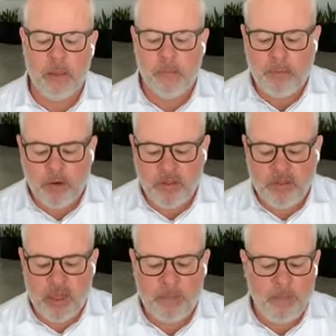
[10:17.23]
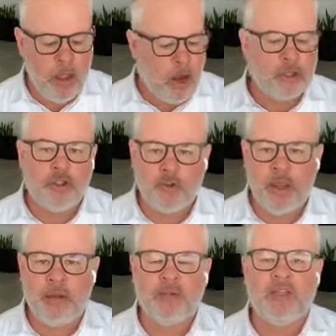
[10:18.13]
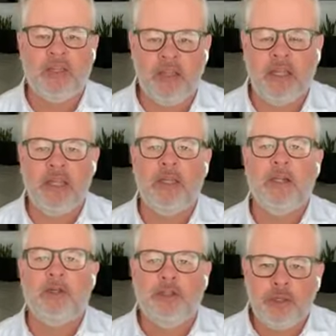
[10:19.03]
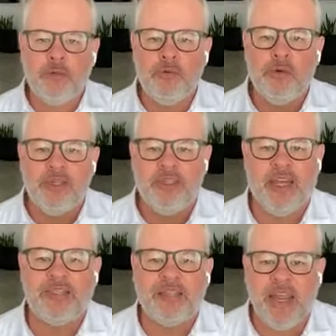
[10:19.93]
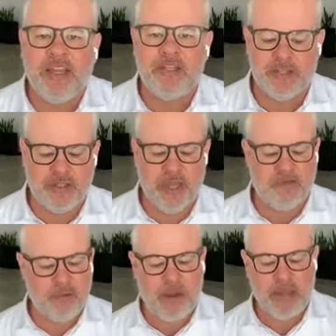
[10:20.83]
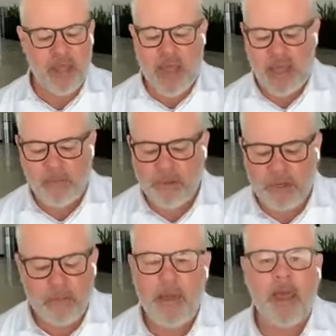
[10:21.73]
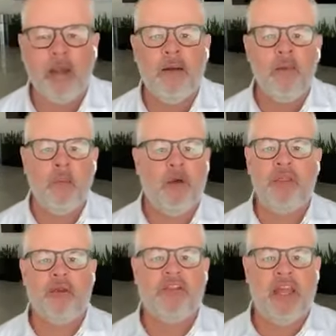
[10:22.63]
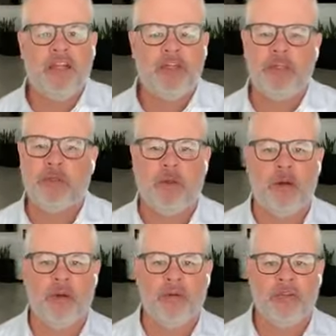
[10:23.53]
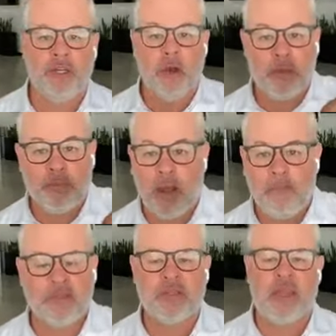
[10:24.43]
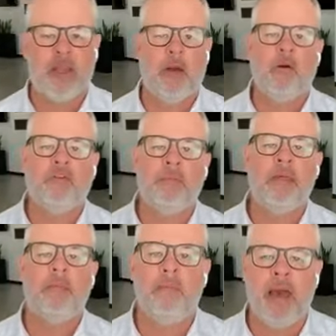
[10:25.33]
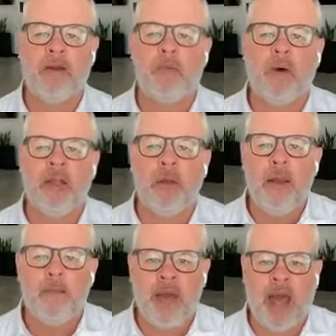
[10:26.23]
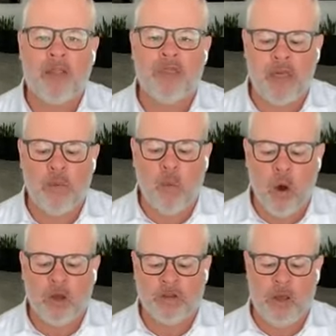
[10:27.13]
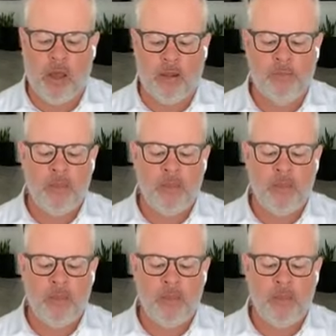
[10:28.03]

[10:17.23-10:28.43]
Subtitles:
Both of them are trails that lead to destinations, everybody. And it really didn't matter what their intentions were to go to the promised land. Ultimately, it mattered what path they walked on.